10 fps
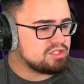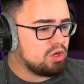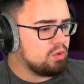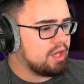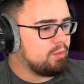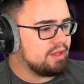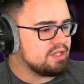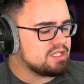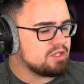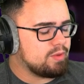Okay, wait.
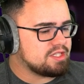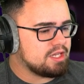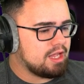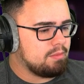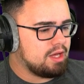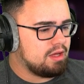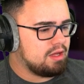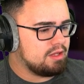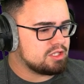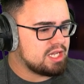This is a racing game.
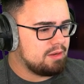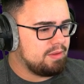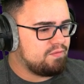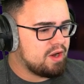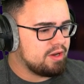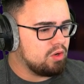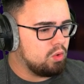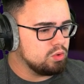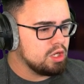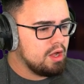Uh, it's got to be very
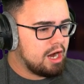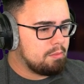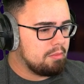old. I remember